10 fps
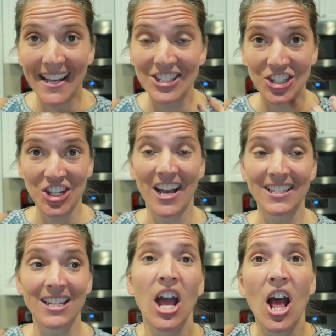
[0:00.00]
it's
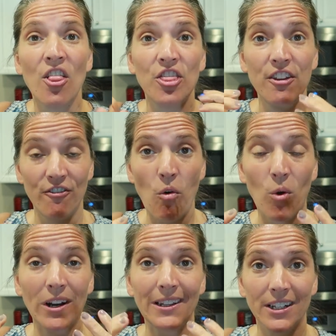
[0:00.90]
just the
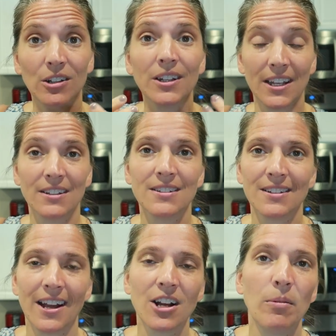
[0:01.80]
four little kids
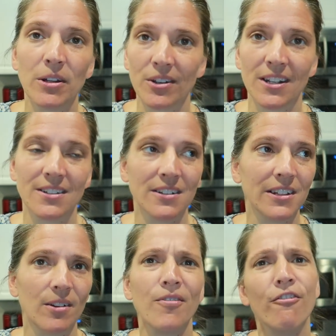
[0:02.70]
i call them little kids they're
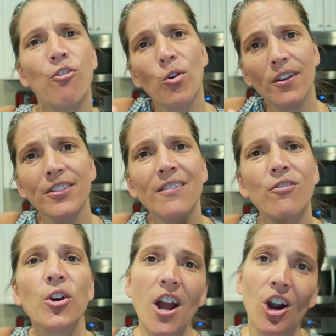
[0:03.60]
little four the
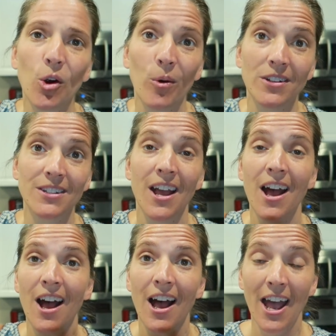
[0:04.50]
four younger ones
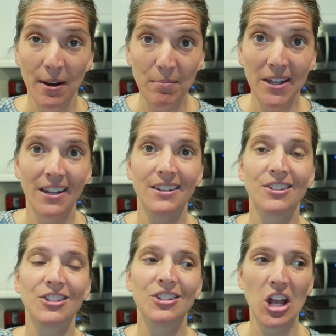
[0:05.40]
and me
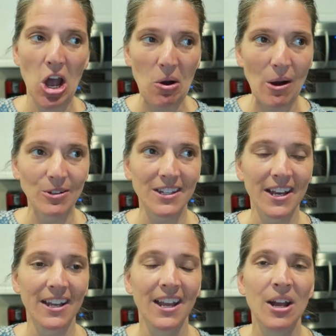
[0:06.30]
so i was
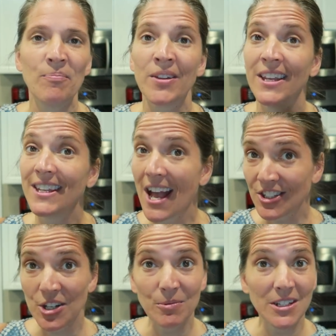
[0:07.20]
like
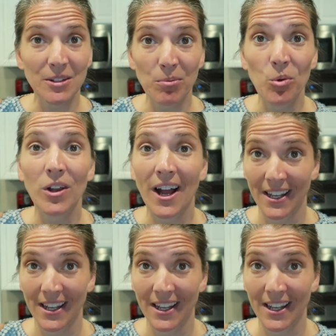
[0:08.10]
Yesterday we did the pool